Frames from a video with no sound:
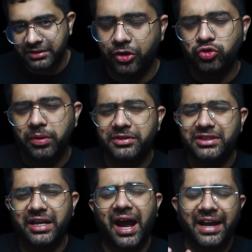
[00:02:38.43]
Newspapers
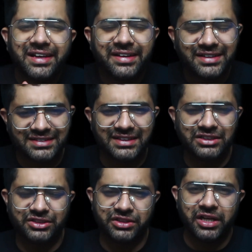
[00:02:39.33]
are highly
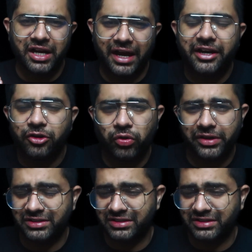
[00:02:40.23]
researched editorials,